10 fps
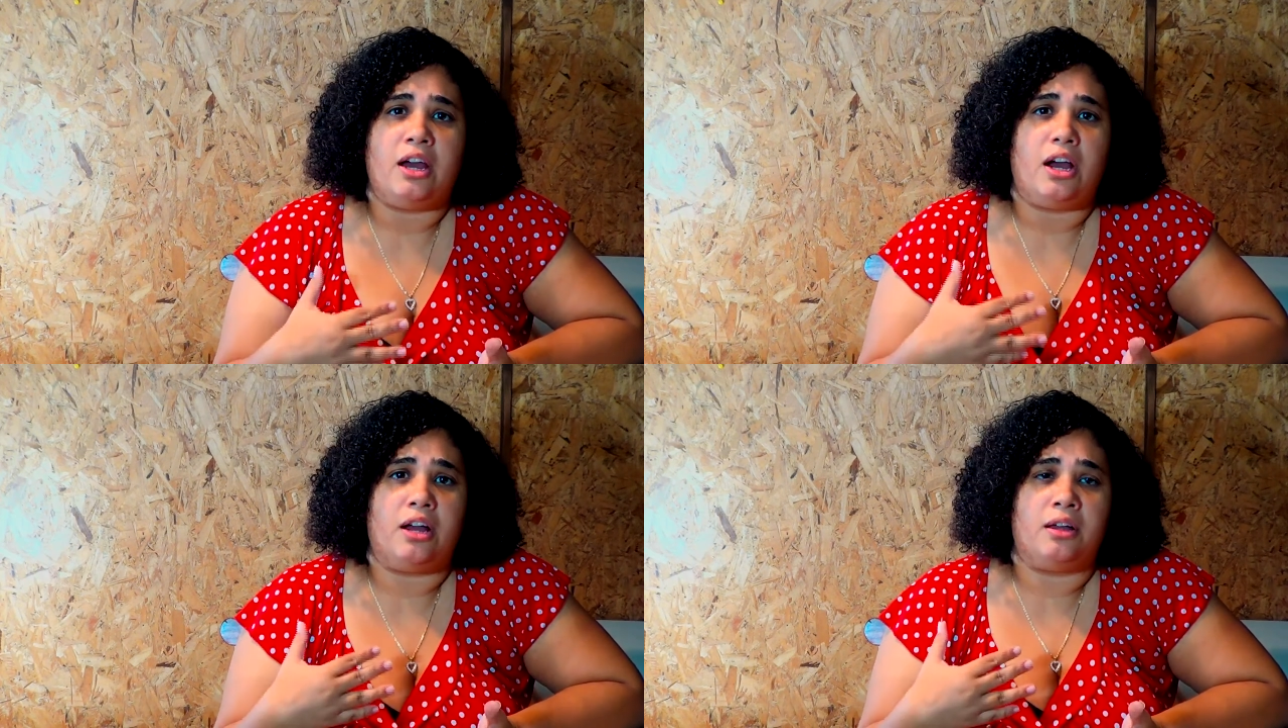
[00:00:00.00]

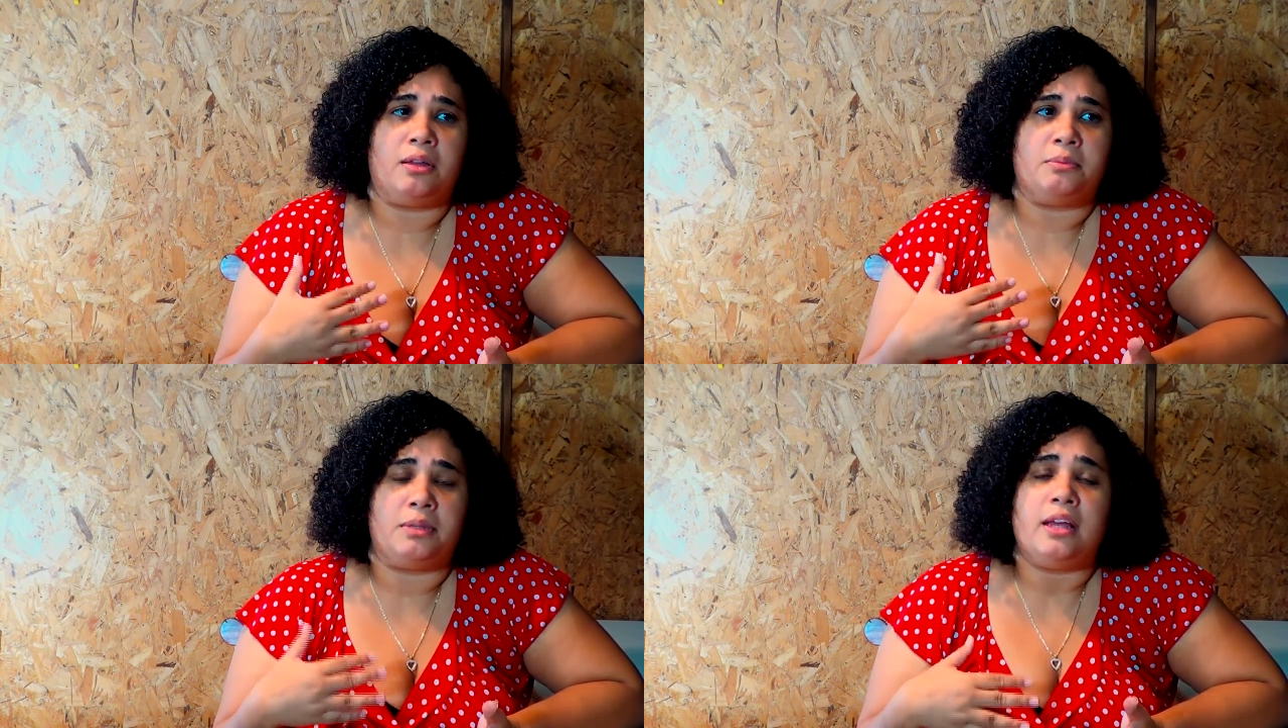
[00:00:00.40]

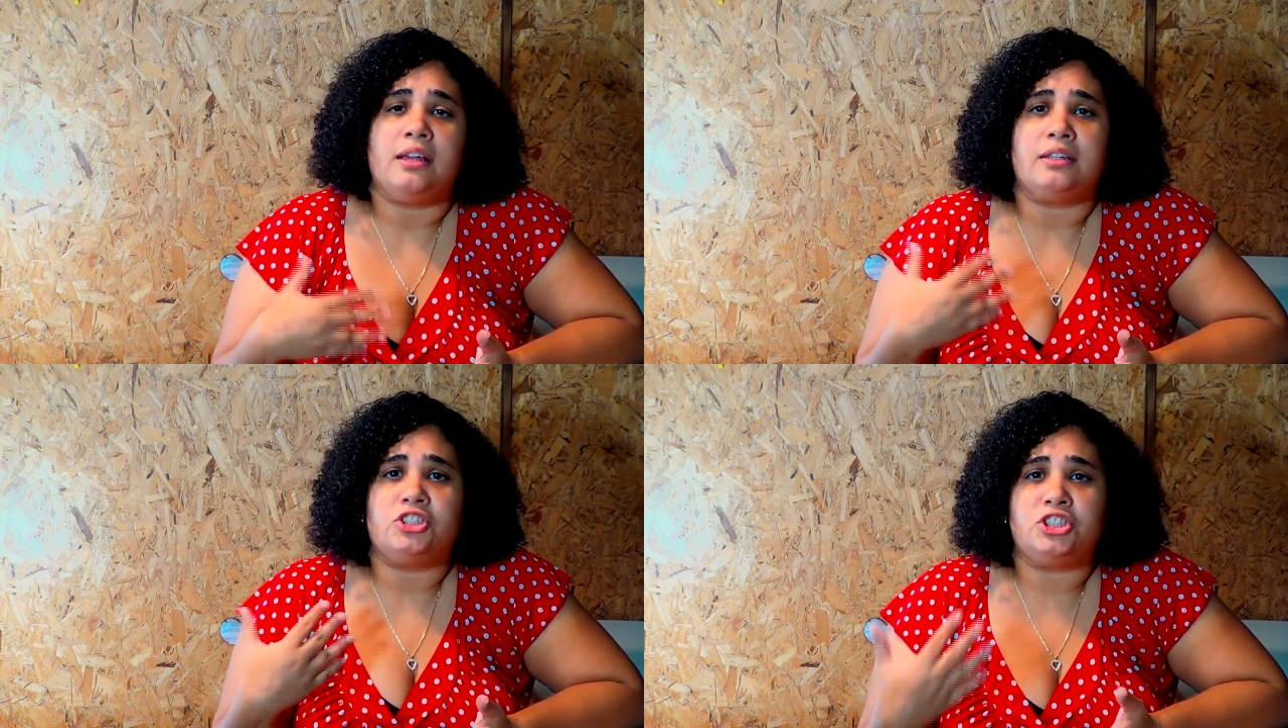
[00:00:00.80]
um,
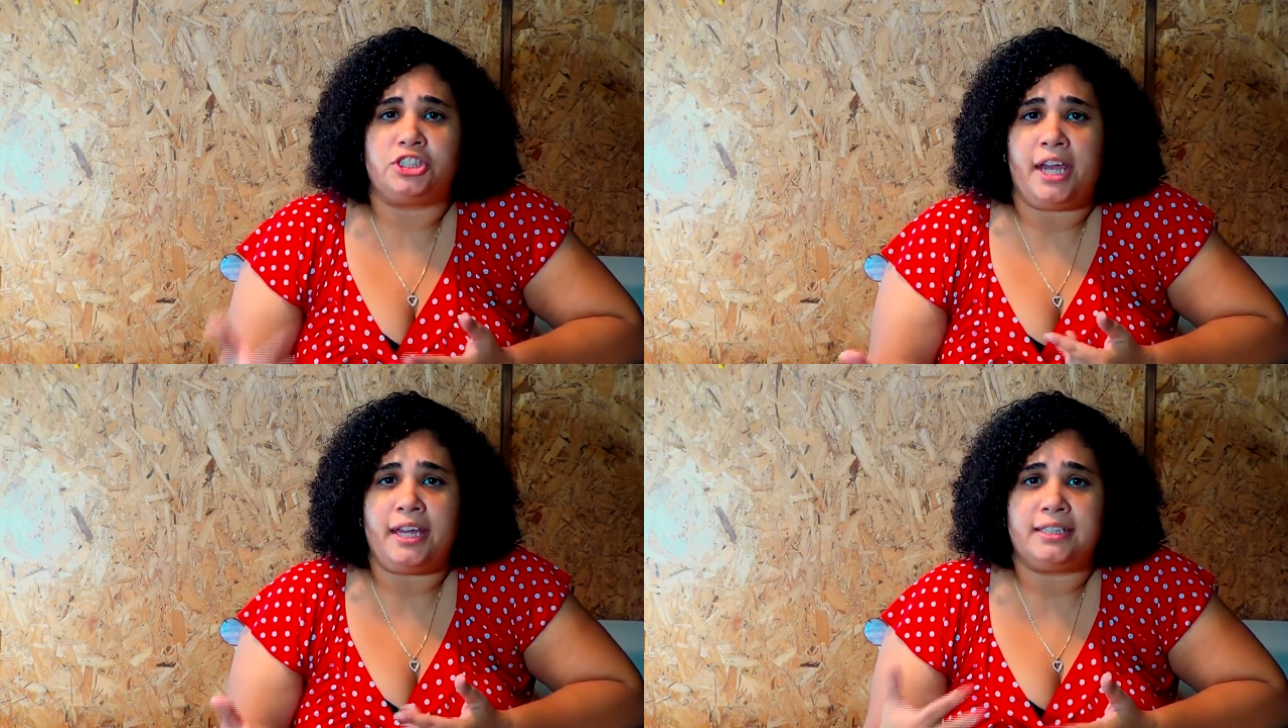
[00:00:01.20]

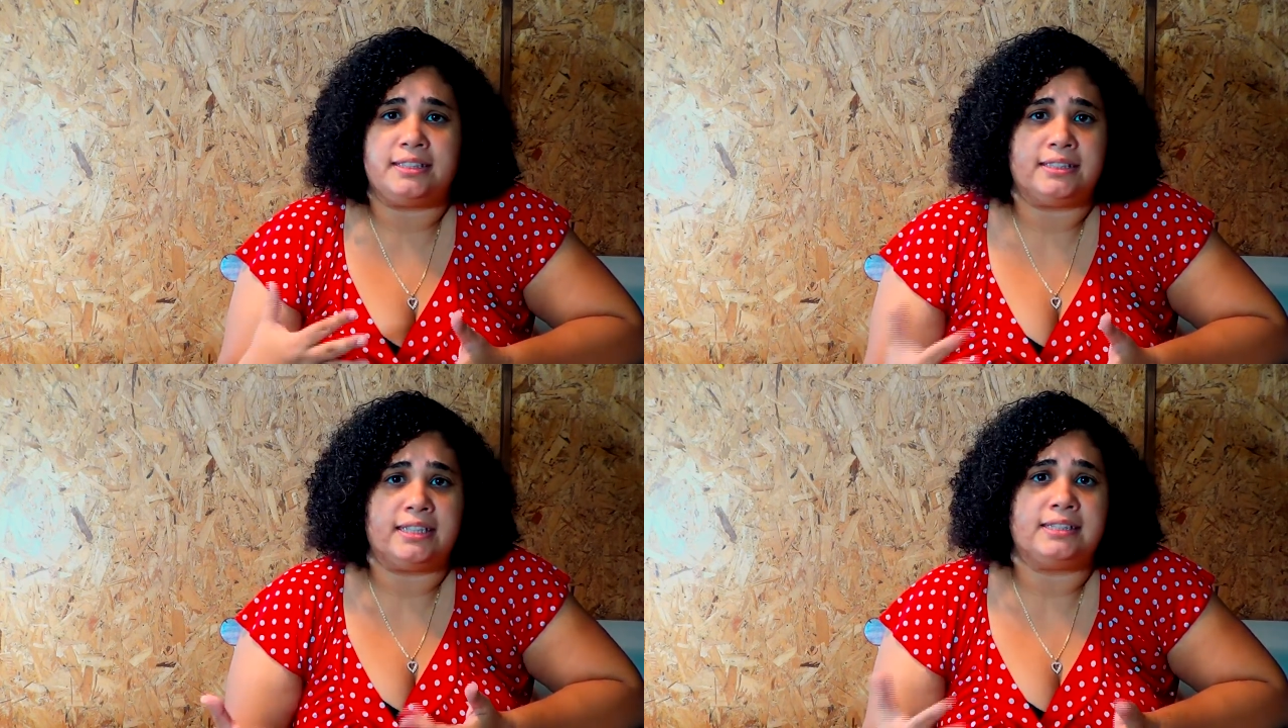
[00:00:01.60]
shakes
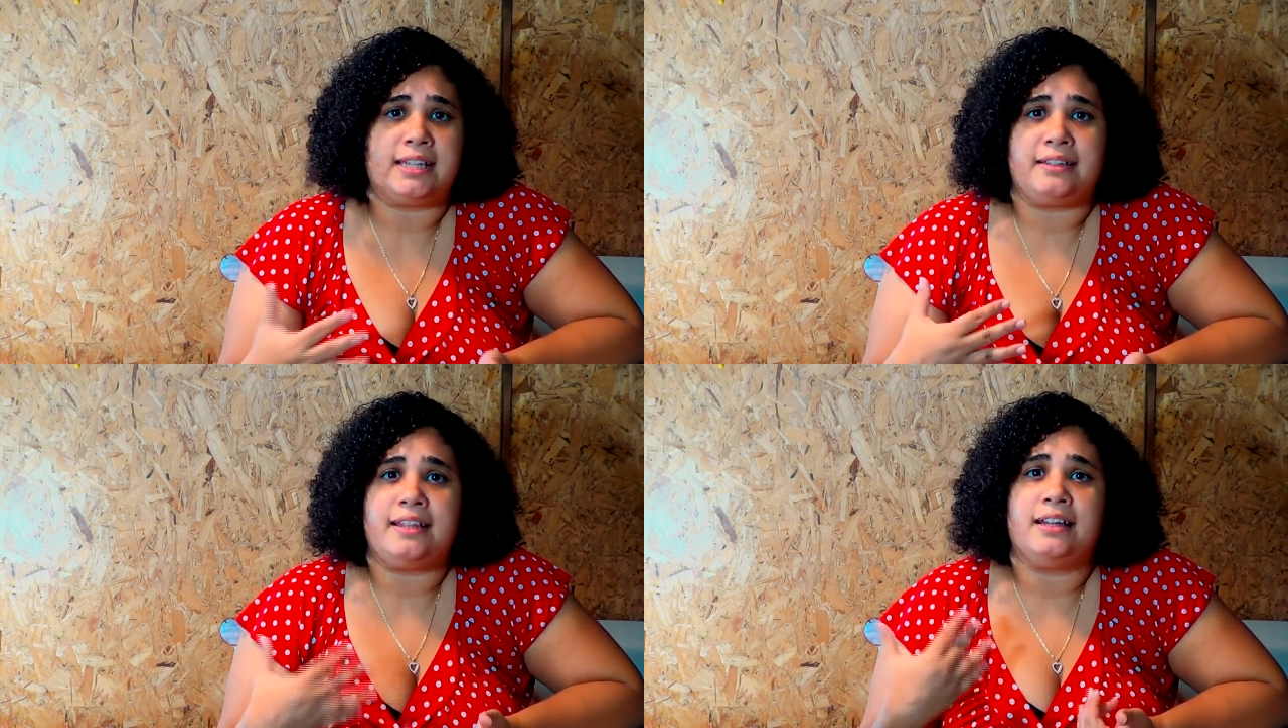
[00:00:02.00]
and things
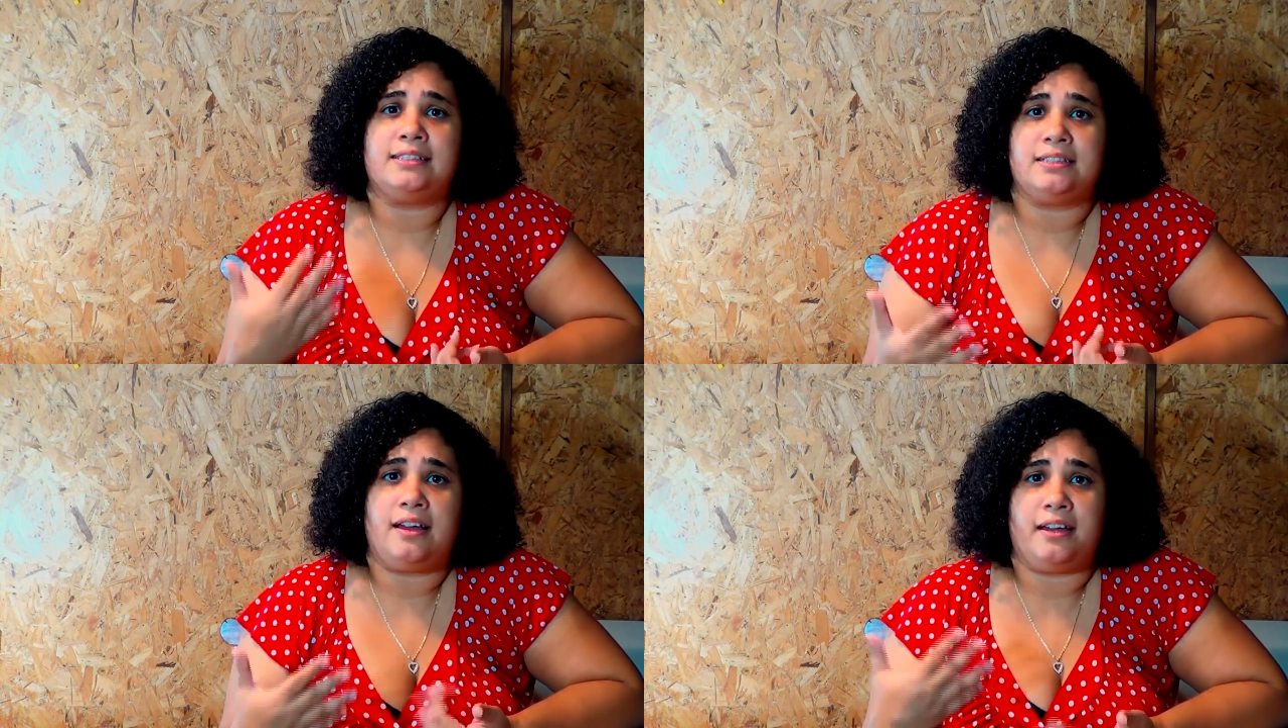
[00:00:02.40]
like that
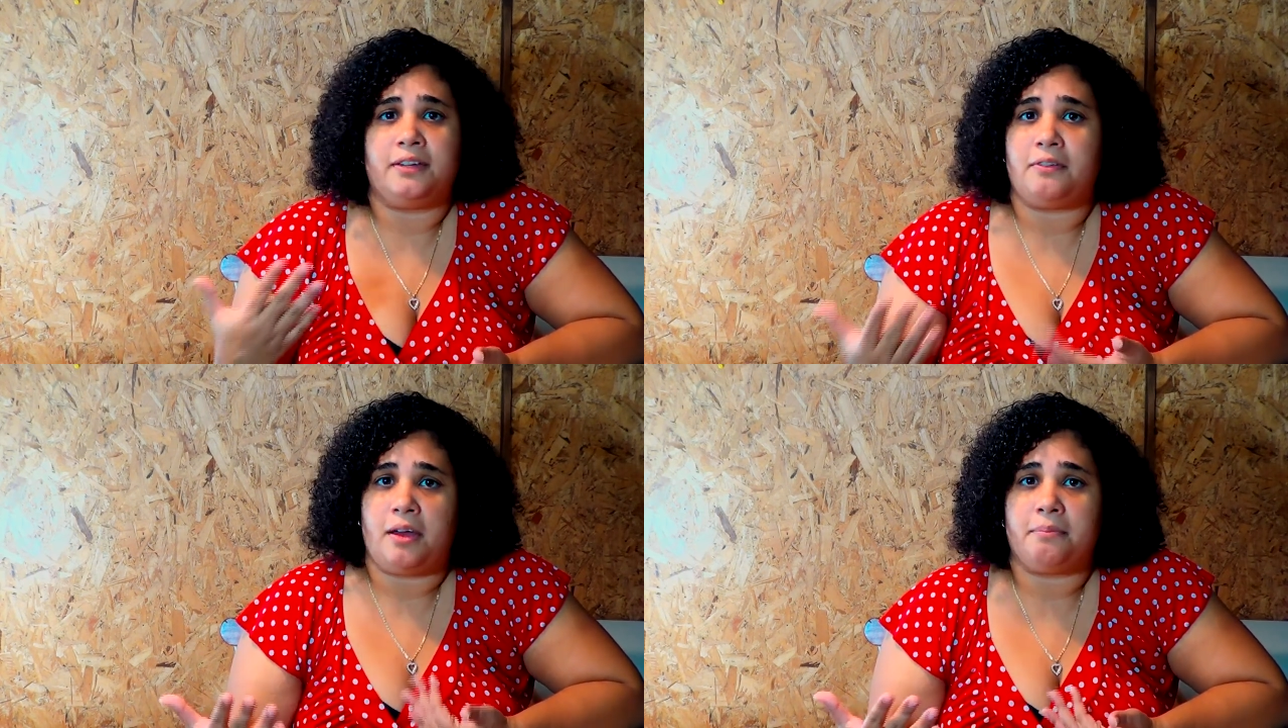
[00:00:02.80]
to kind
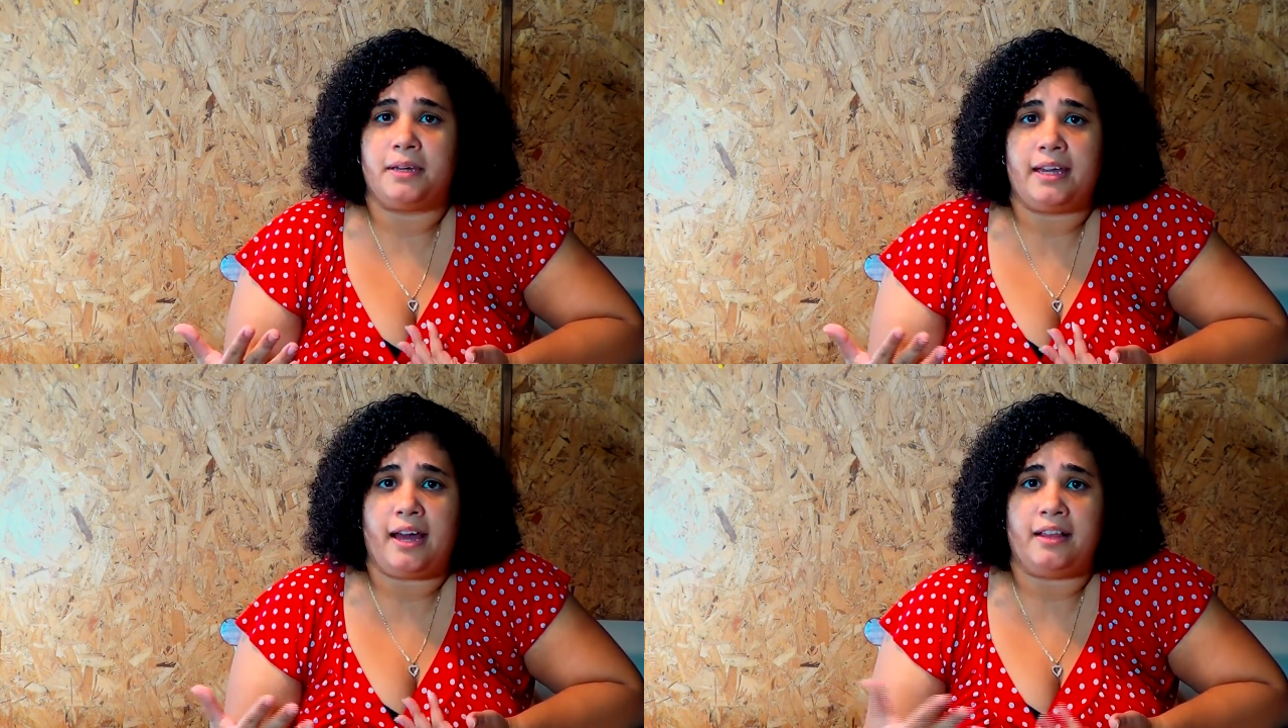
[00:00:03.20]
of up the
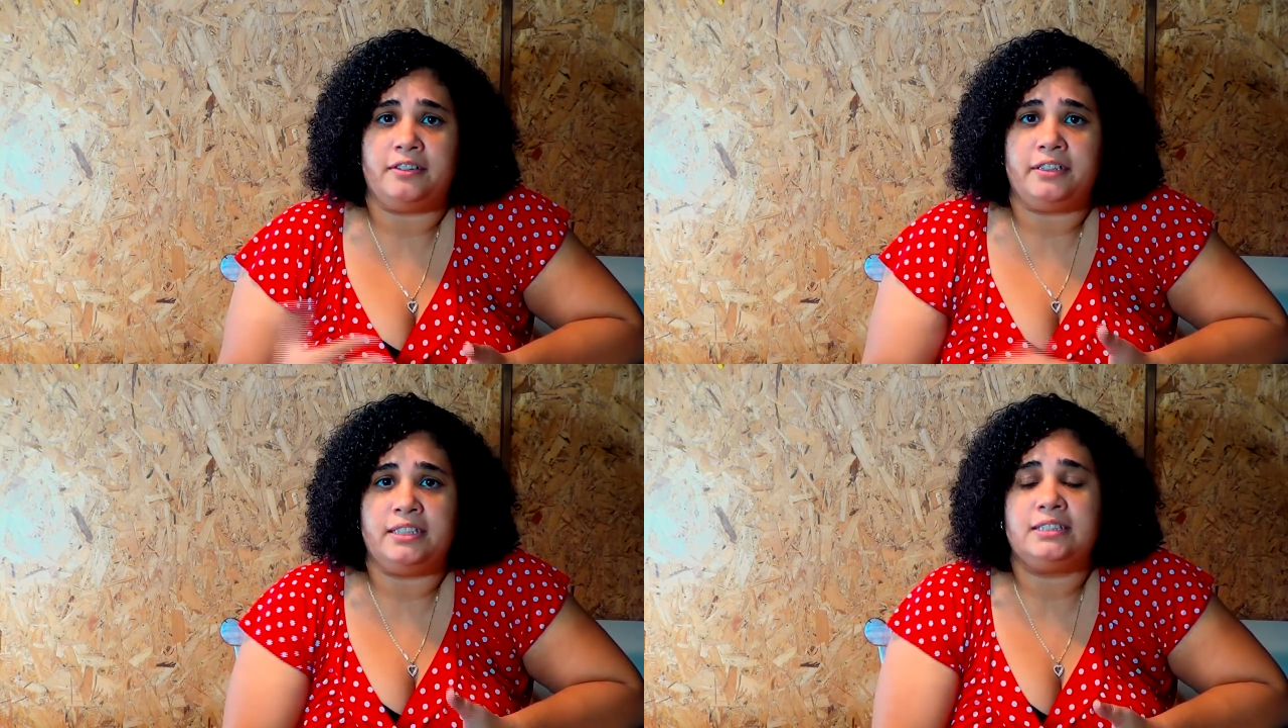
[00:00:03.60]

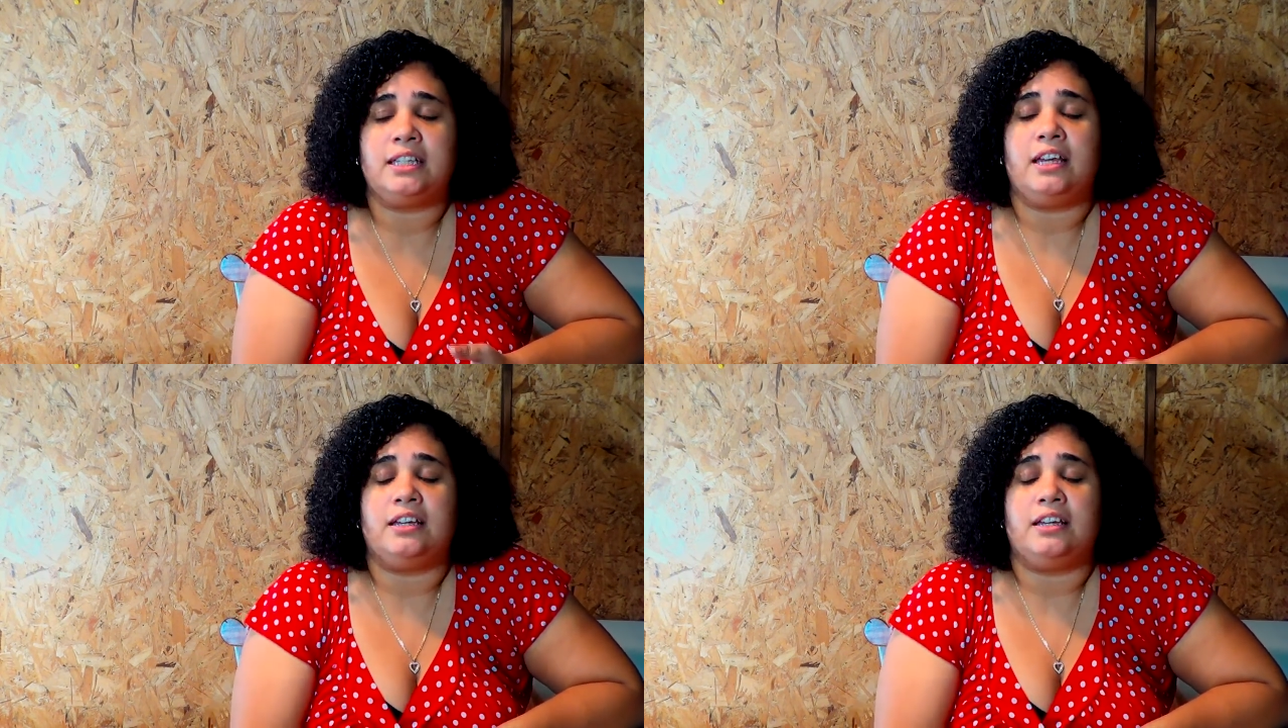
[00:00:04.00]
calories,